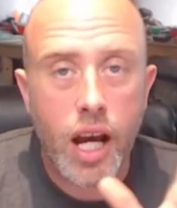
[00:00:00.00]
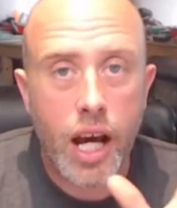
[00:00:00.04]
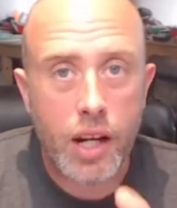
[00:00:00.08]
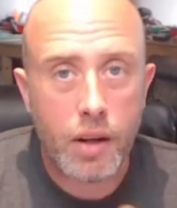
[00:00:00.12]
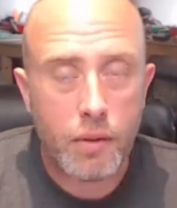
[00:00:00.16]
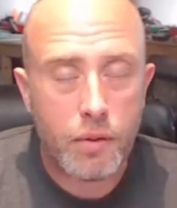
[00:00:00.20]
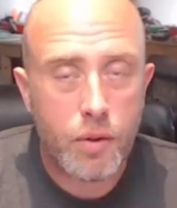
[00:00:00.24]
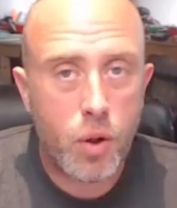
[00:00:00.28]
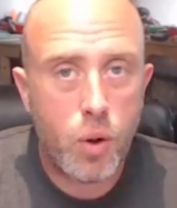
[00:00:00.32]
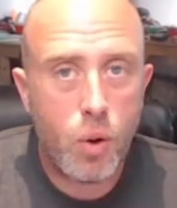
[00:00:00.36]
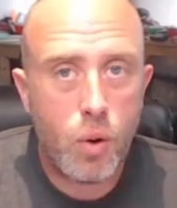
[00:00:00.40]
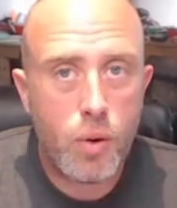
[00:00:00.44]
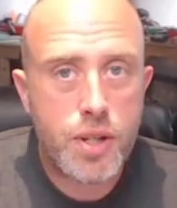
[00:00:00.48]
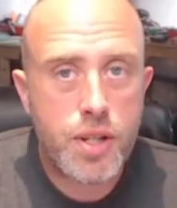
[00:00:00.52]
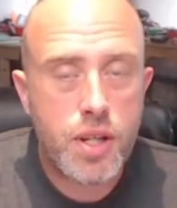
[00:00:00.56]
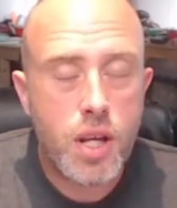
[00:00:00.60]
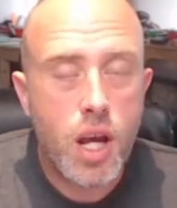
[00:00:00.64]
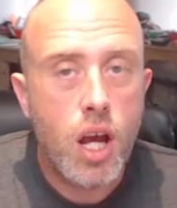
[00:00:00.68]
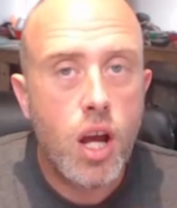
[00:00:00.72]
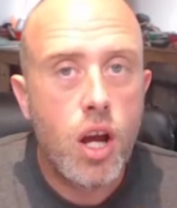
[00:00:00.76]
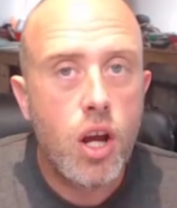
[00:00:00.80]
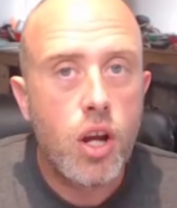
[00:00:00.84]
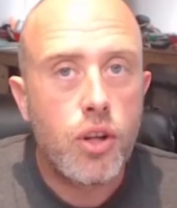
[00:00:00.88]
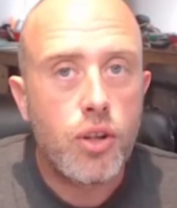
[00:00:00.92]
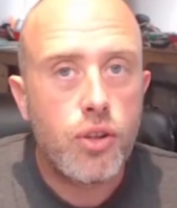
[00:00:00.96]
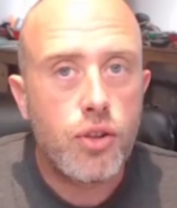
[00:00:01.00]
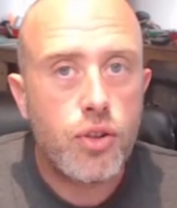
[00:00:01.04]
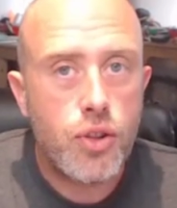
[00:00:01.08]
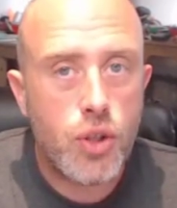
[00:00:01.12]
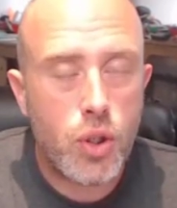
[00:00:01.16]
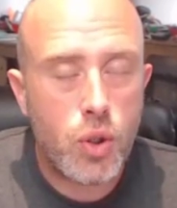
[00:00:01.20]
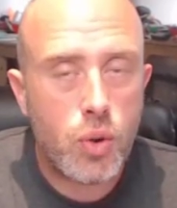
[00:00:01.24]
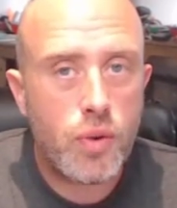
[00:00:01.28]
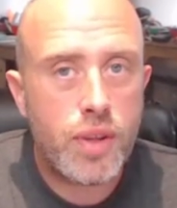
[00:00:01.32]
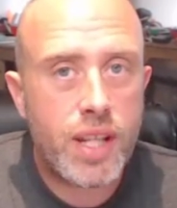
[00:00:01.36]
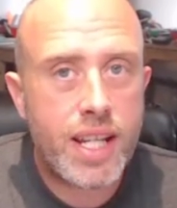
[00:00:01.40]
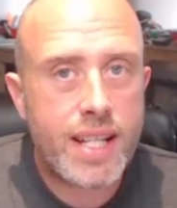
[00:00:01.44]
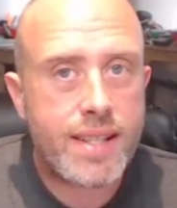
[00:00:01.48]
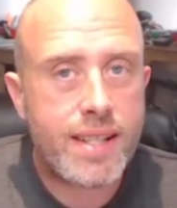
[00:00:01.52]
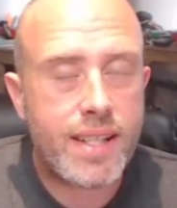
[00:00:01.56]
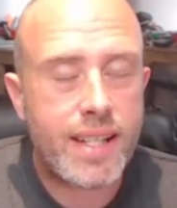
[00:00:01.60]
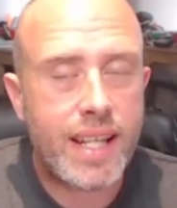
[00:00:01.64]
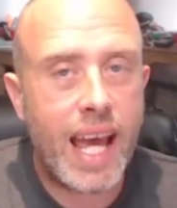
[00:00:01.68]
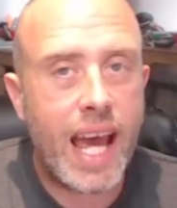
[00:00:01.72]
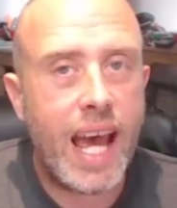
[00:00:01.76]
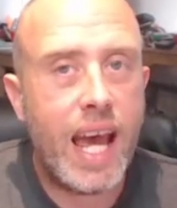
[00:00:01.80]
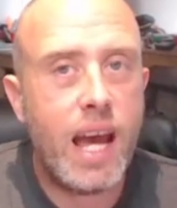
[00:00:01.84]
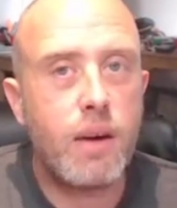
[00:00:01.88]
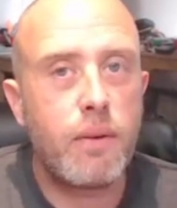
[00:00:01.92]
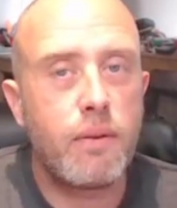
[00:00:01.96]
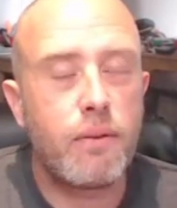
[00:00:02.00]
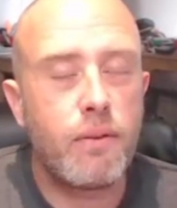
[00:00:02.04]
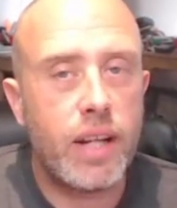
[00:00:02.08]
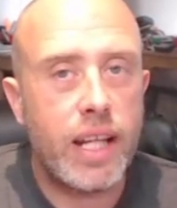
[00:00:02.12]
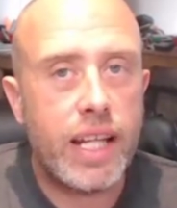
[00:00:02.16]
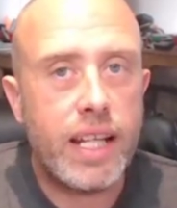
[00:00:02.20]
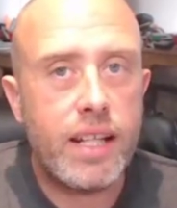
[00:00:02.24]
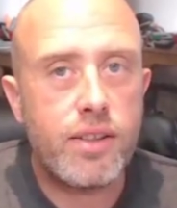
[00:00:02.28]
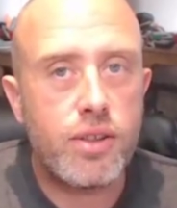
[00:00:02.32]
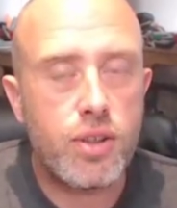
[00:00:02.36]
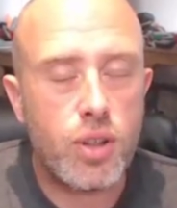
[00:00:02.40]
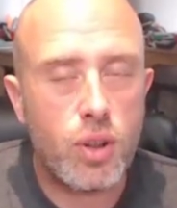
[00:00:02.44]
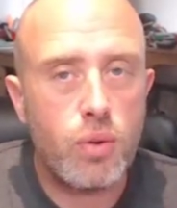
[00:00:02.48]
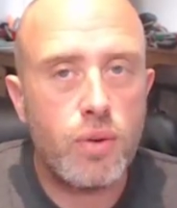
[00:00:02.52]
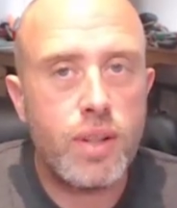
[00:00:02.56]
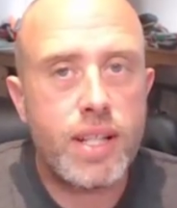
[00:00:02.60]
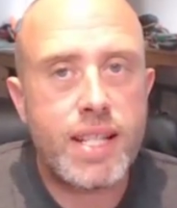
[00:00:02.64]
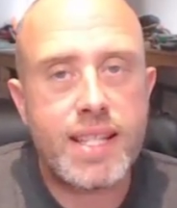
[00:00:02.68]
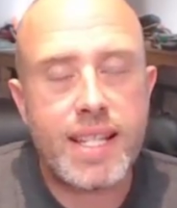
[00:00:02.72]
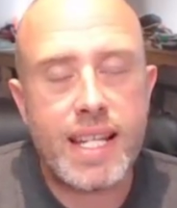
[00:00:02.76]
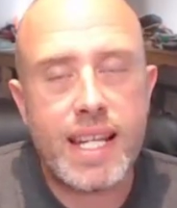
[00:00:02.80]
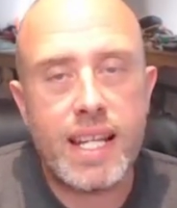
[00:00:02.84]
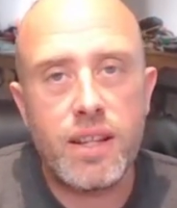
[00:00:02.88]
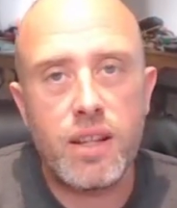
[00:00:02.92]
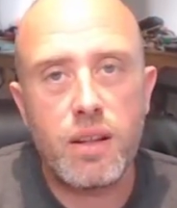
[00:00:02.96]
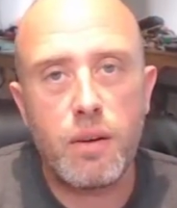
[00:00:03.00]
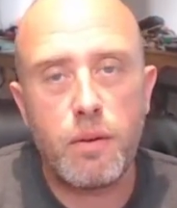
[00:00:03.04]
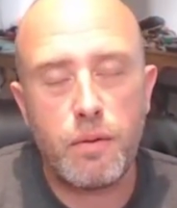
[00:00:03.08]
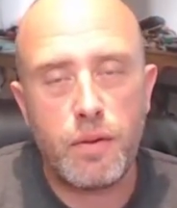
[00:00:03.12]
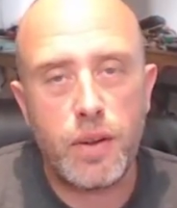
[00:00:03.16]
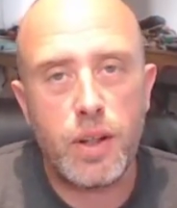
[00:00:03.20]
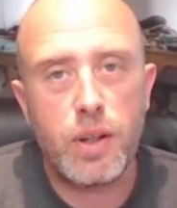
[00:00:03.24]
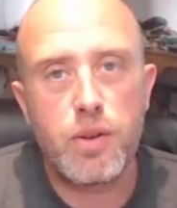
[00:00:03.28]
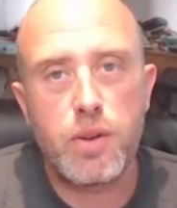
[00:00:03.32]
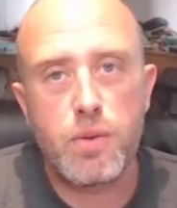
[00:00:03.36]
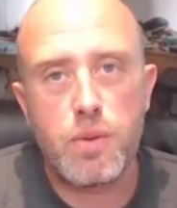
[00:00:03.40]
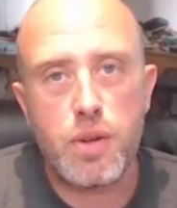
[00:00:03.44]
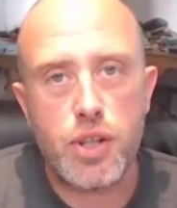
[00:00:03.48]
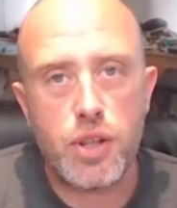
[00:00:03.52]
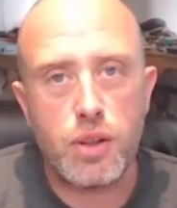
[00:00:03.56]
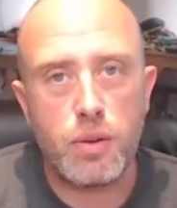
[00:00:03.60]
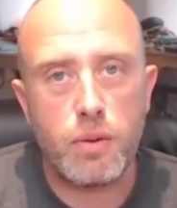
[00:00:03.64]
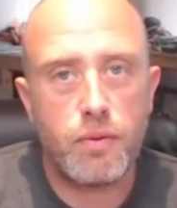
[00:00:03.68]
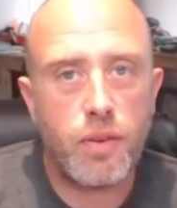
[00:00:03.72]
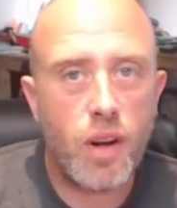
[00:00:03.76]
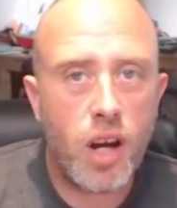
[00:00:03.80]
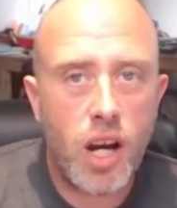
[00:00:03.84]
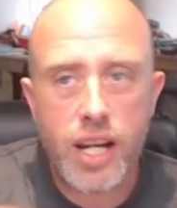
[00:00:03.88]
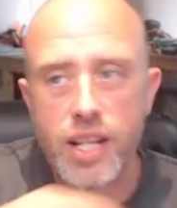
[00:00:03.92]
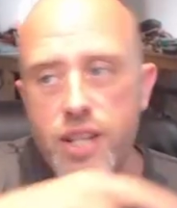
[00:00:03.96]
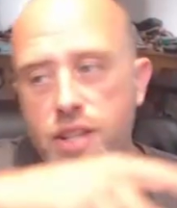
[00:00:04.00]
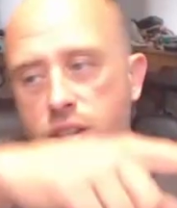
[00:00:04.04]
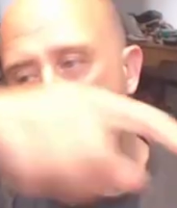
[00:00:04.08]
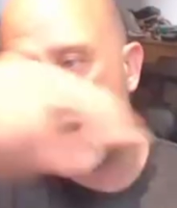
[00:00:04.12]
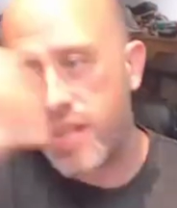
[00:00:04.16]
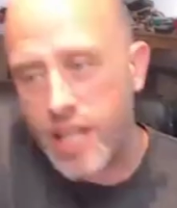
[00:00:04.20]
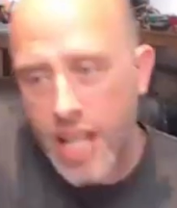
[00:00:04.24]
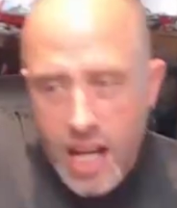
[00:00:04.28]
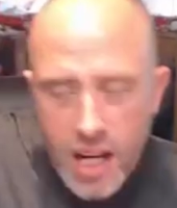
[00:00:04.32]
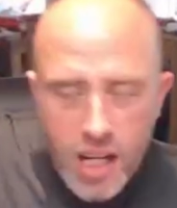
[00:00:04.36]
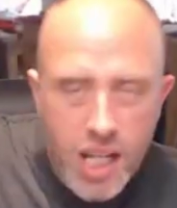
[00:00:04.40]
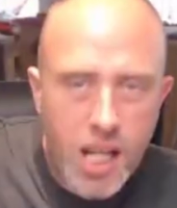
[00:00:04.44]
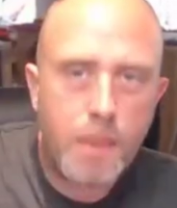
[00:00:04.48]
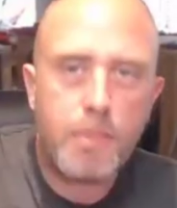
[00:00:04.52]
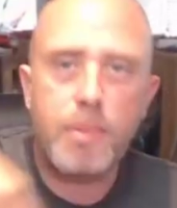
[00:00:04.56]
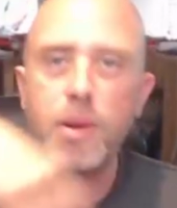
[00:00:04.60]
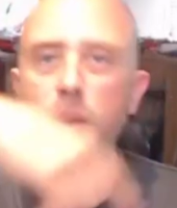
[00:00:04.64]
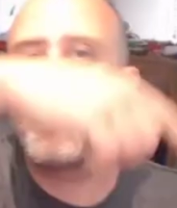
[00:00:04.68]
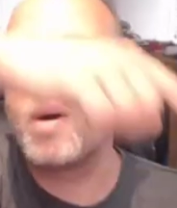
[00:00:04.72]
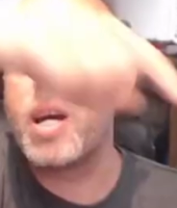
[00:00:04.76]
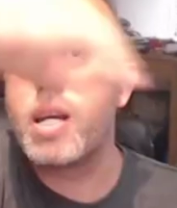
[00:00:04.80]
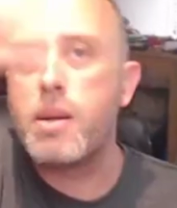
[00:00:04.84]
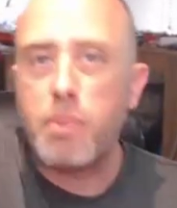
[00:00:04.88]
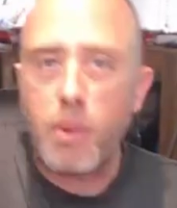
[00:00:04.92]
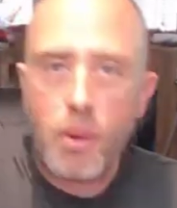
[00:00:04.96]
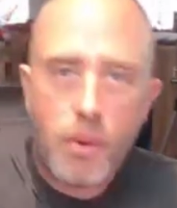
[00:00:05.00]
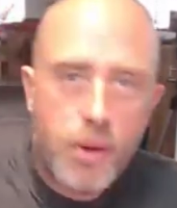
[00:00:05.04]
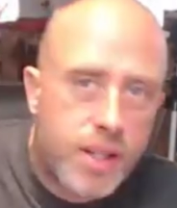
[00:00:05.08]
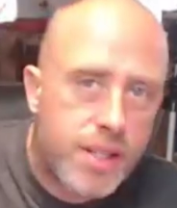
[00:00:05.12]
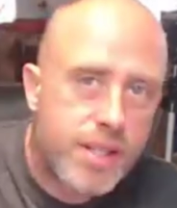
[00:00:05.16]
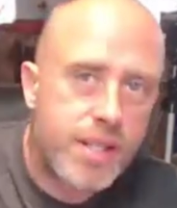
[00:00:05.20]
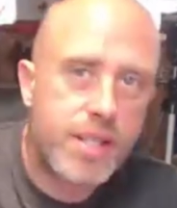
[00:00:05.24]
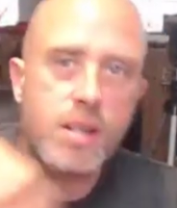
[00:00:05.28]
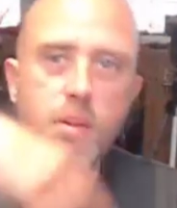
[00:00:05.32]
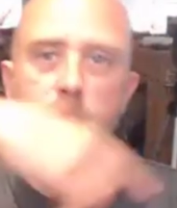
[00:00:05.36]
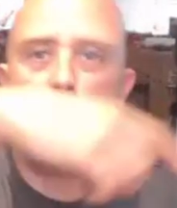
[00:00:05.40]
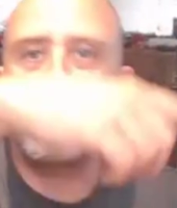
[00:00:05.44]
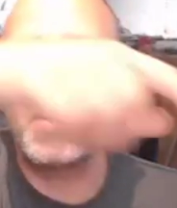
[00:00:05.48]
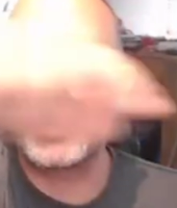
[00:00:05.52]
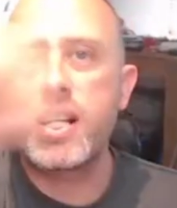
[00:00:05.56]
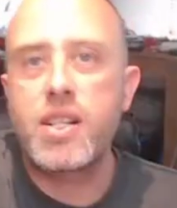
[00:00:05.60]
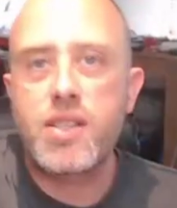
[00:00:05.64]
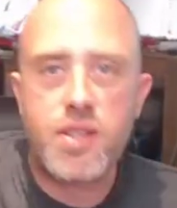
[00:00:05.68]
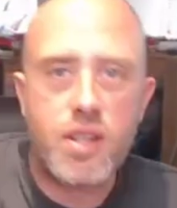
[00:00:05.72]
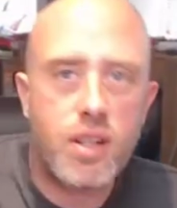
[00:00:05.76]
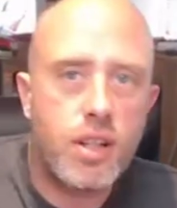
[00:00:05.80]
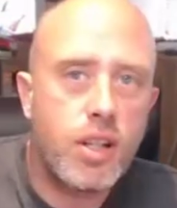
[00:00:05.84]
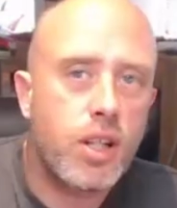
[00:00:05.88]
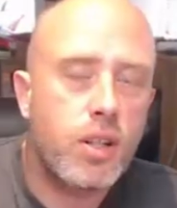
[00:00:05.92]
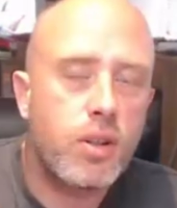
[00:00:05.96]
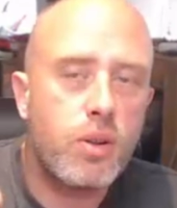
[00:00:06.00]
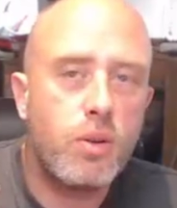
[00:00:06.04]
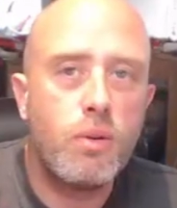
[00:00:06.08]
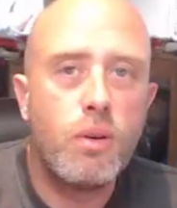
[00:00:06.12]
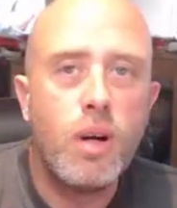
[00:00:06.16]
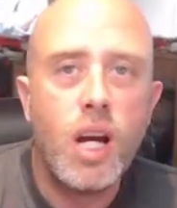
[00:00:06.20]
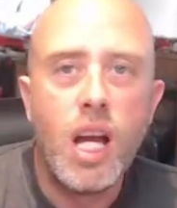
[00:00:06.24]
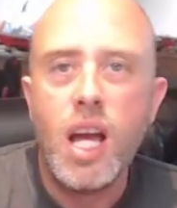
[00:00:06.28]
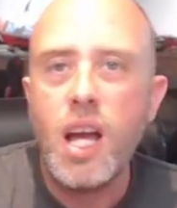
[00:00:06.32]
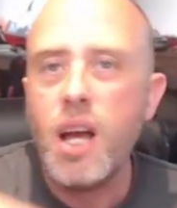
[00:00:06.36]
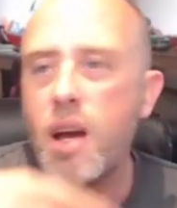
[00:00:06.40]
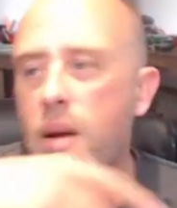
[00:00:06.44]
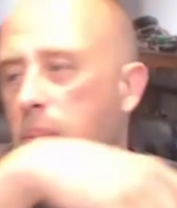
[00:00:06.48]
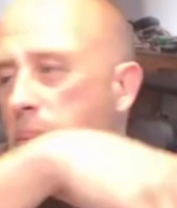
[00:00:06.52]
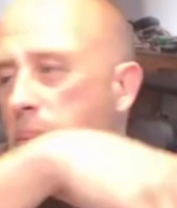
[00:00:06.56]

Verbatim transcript: And of course, do this carefully, do this in the field which you fly, just set a couple of waypoints in a big circle,